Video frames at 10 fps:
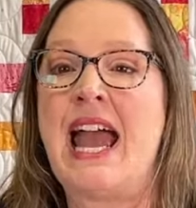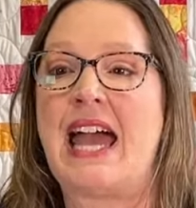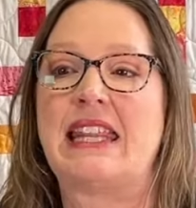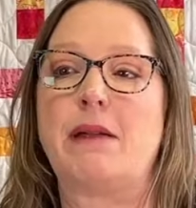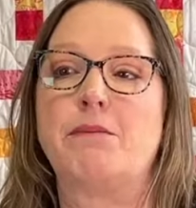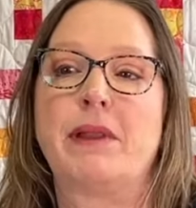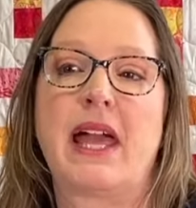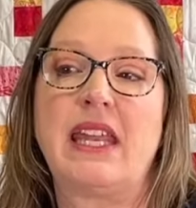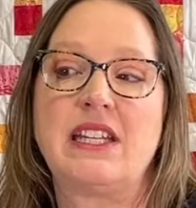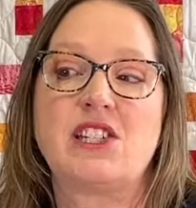And then I'm
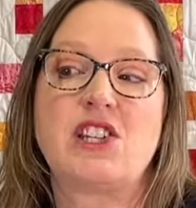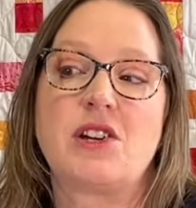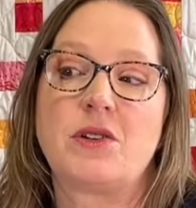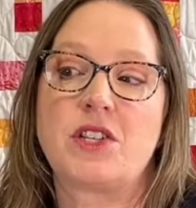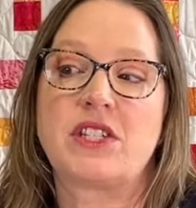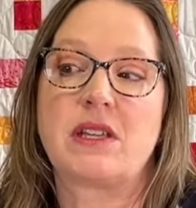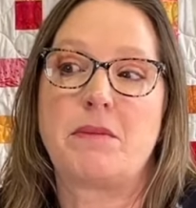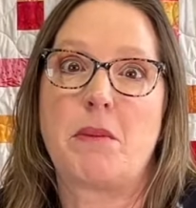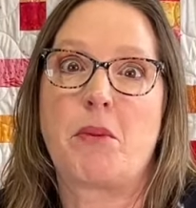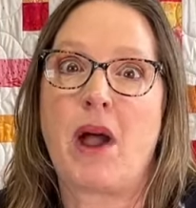planning to do just
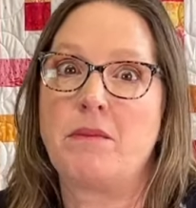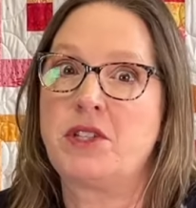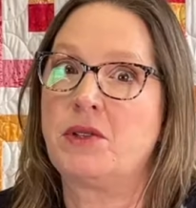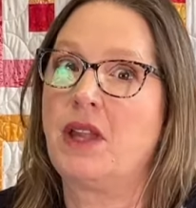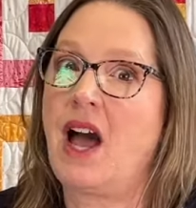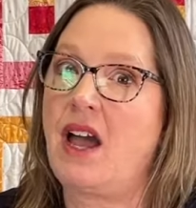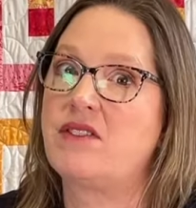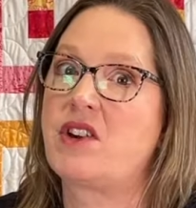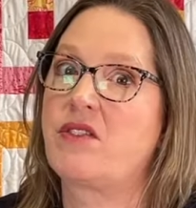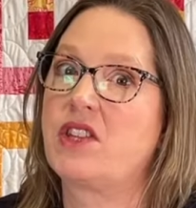some impromptu
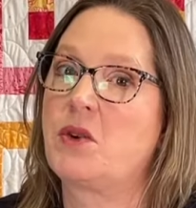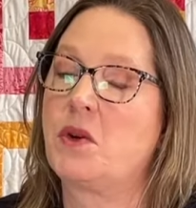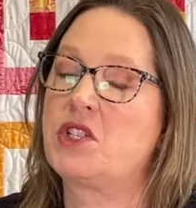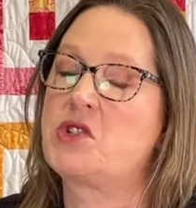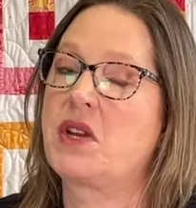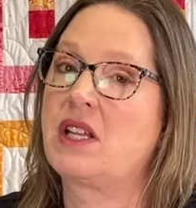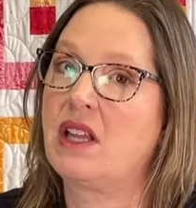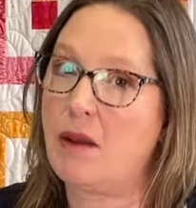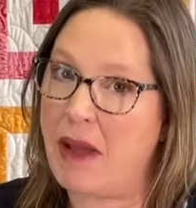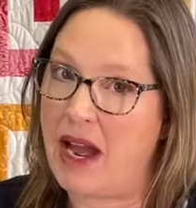lives over in the Quilted Joy
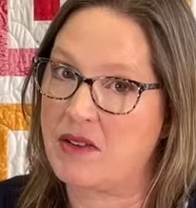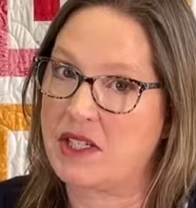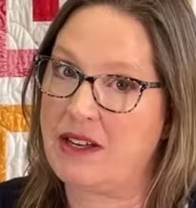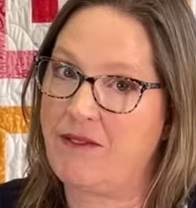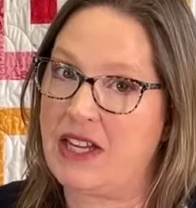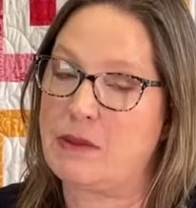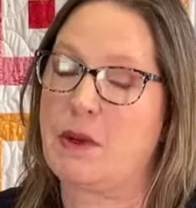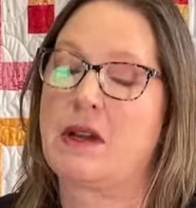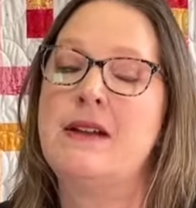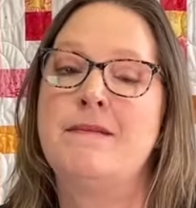Clubhouse on
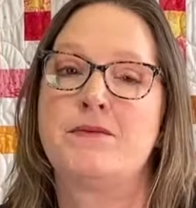Facebook,